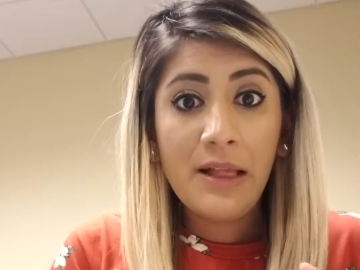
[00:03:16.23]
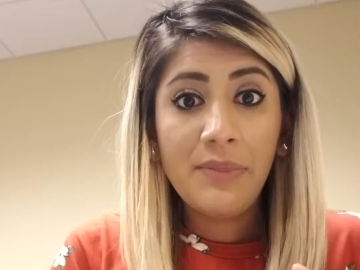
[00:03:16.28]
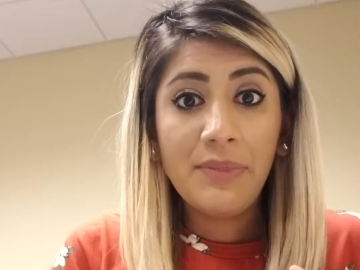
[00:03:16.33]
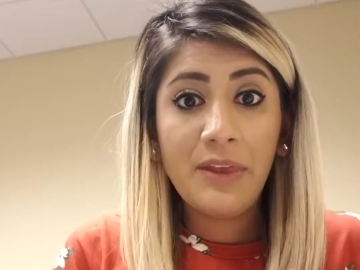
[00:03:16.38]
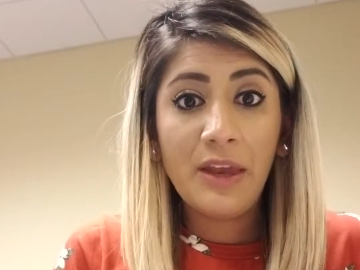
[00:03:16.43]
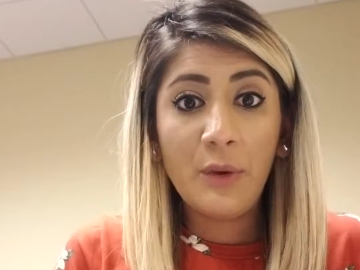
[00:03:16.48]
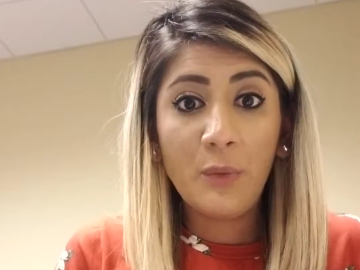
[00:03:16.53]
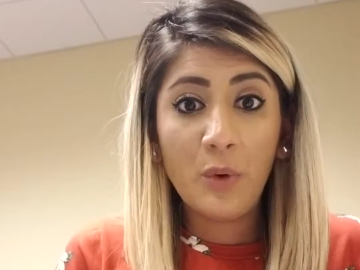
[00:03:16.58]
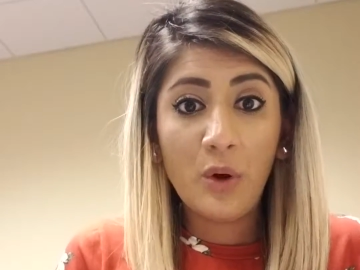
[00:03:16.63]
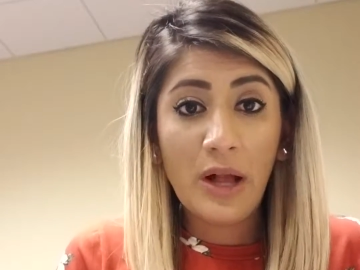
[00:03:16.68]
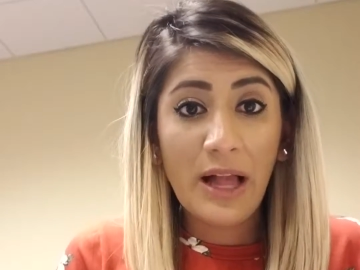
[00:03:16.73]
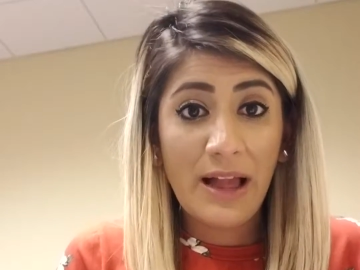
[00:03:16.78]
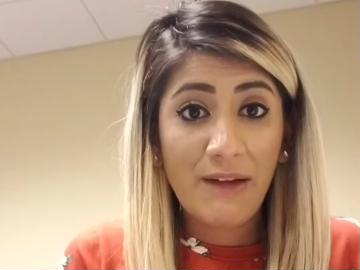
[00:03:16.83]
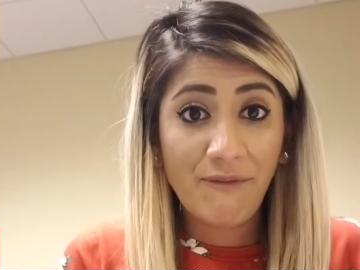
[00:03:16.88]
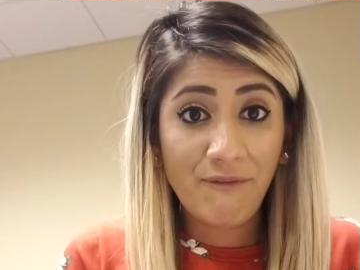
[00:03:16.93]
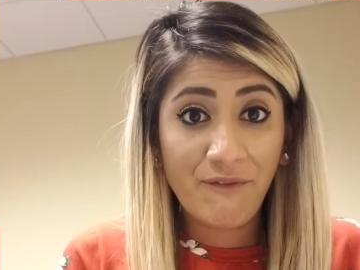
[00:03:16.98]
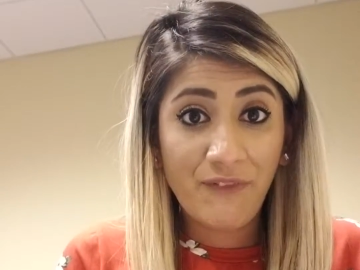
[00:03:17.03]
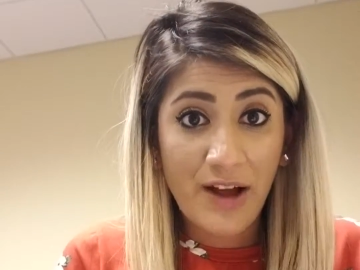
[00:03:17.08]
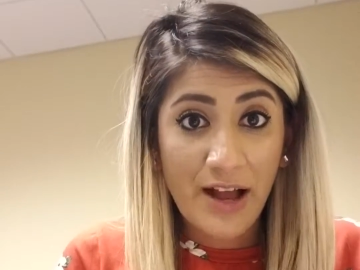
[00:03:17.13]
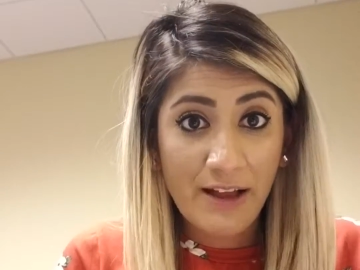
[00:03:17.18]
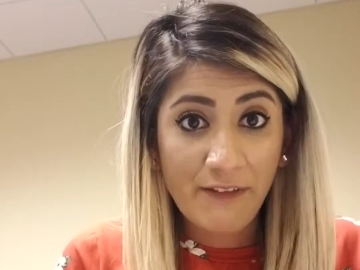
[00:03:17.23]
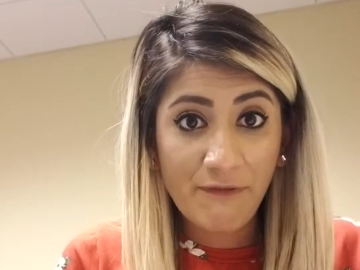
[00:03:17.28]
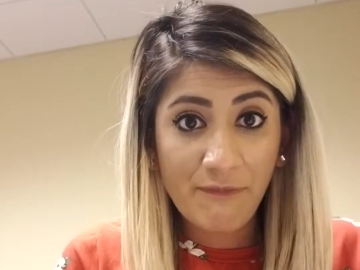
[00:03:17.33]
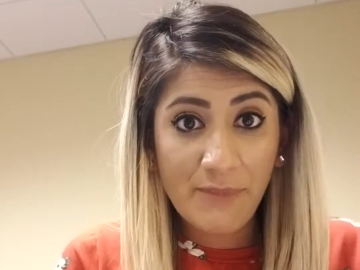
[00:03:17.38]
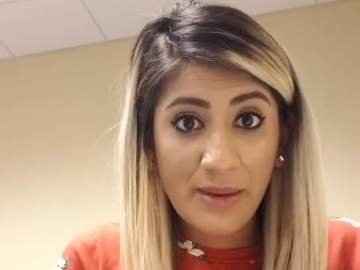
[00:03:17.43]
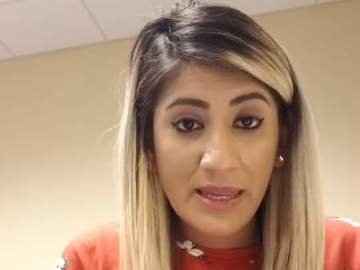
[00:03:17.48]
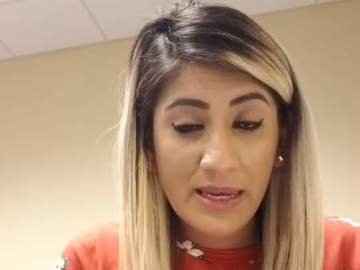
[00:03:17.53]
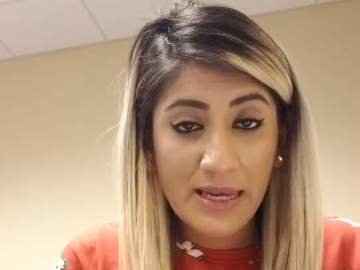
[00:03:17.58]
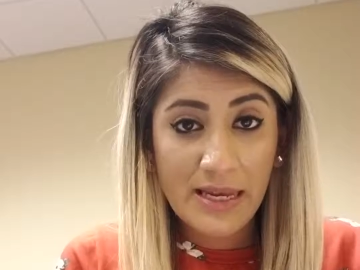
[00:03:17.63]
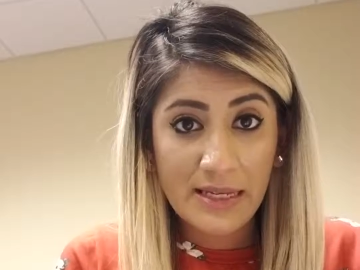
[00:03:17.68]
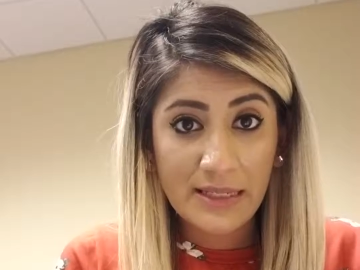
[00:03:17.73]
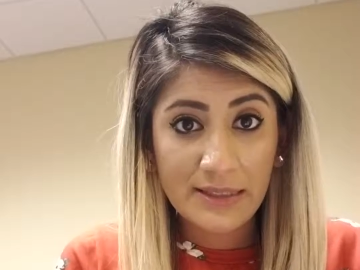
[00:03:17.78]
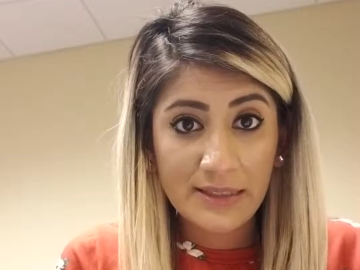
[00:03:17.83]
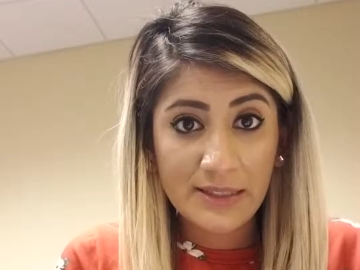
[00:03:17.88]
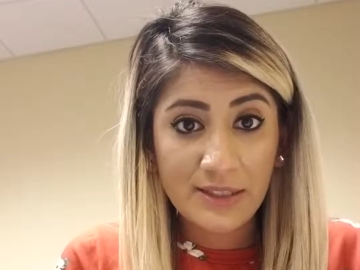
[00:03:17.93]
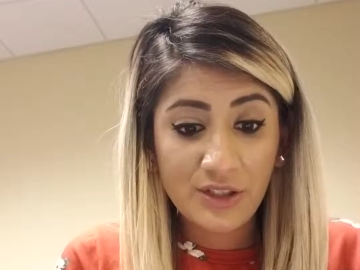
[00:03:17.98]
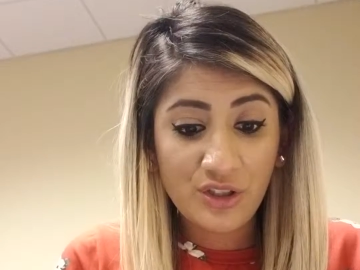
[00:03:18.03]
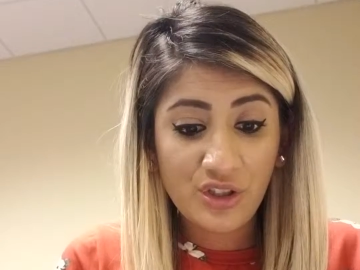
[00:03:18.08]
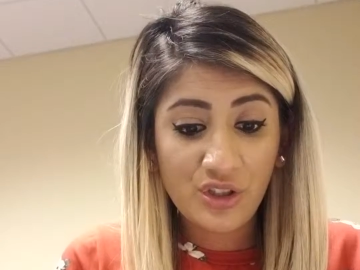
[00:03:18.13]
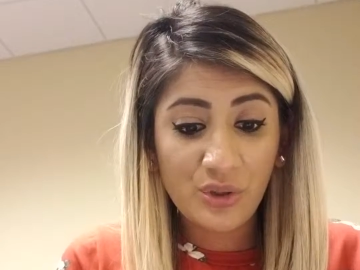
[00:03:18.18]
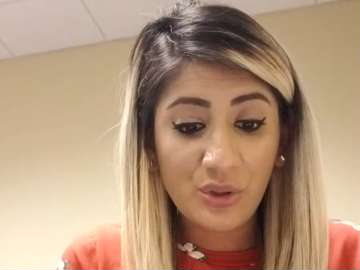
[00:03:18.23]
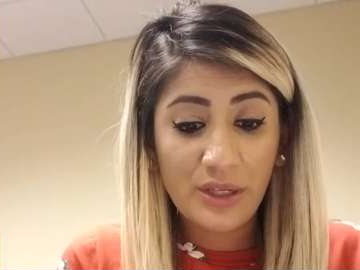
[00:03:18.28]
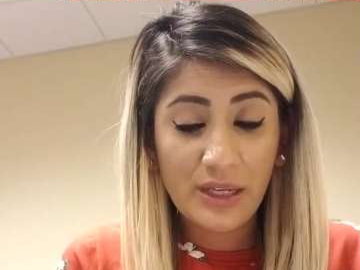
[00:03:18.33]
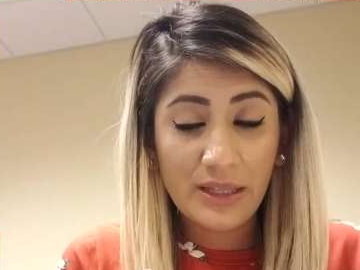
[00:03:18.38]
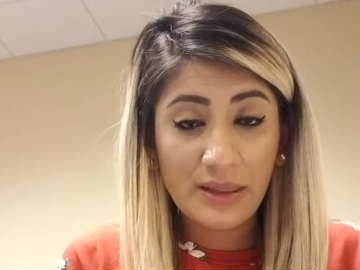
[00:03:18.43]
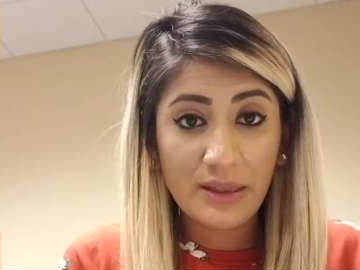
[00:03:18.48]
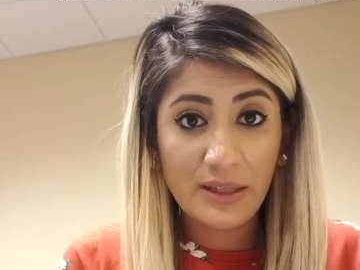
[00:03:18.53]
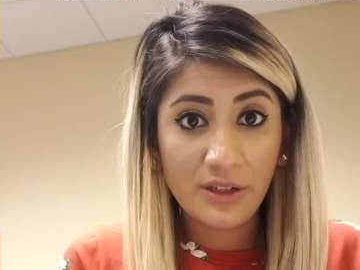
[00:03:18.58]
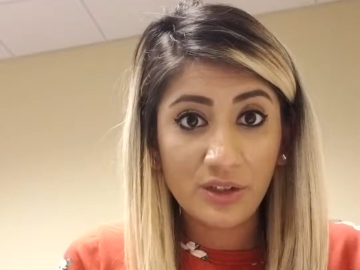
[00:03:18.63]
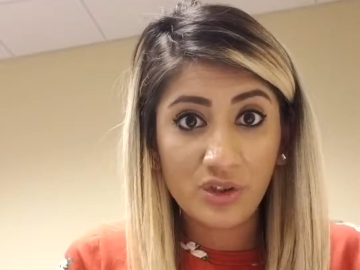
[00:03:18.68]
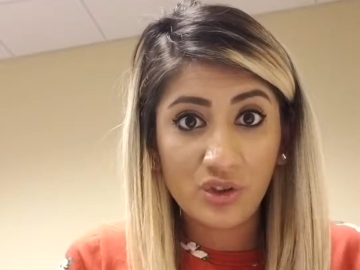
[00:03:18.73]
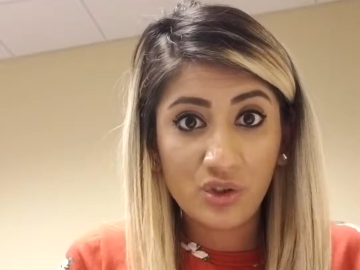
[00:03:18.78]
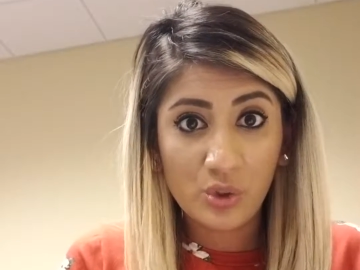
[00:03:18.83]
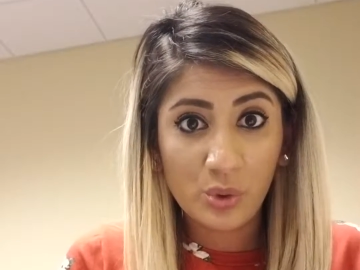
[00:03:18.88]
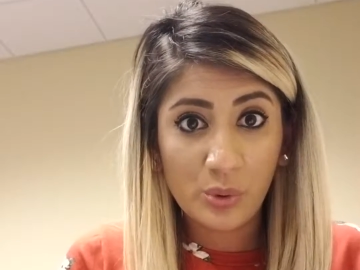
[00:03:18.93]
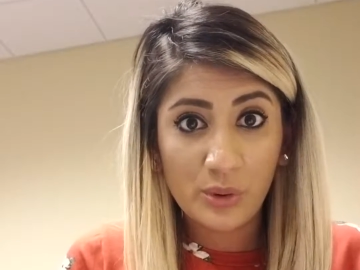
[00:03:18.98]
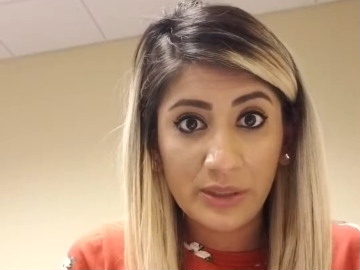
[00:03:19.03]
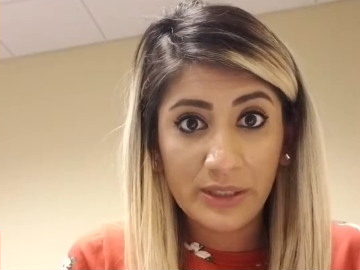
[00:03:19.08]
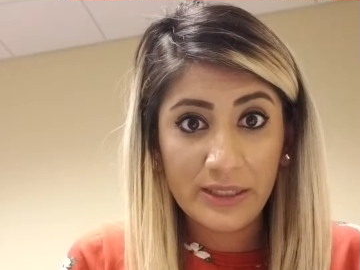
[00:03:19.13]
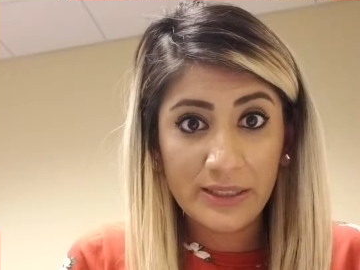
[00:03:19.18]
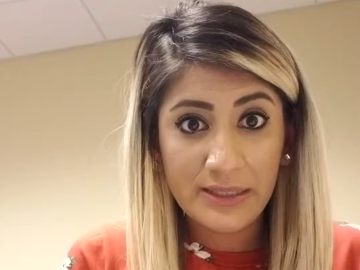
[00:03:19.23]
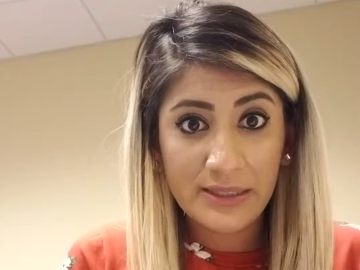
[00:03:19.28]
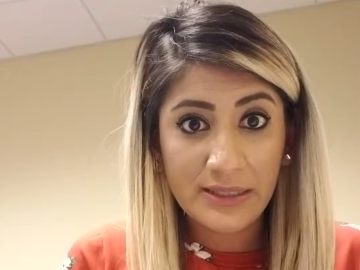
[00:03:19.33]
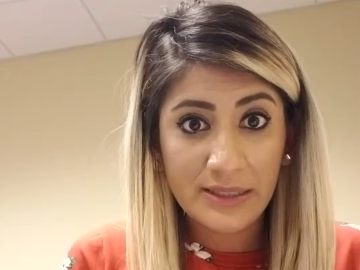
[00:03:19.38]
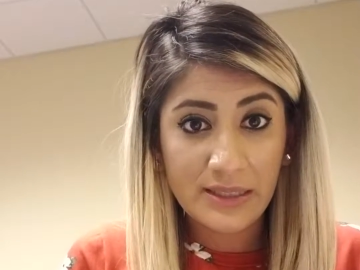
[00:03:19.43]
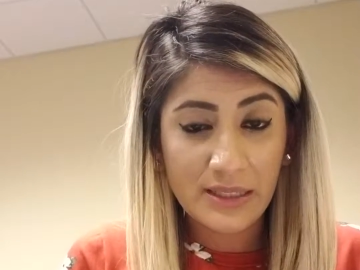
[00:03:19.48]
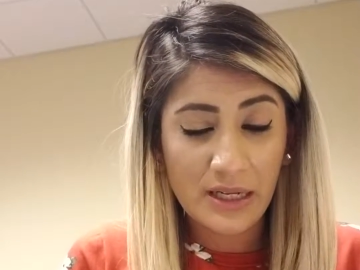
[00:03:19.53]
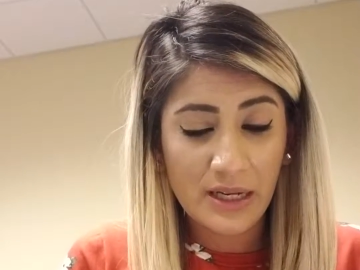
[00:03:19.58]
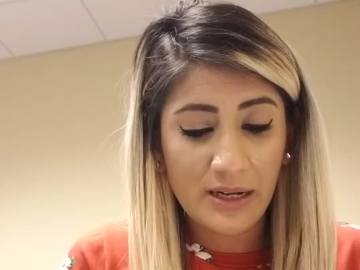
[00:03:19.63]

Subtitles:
They will have 5 minutes to get their stories